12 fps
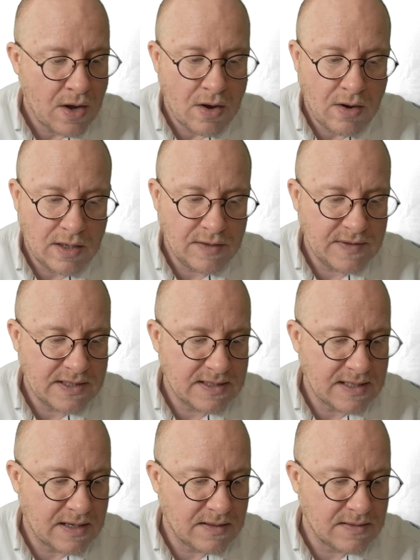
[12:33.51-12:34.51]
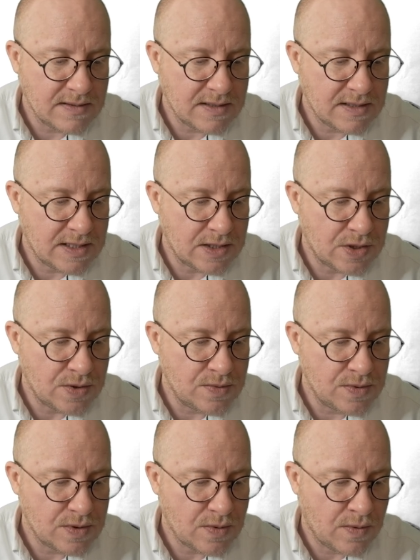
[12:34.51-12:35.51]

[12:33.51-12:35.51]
All of its cells, tissues,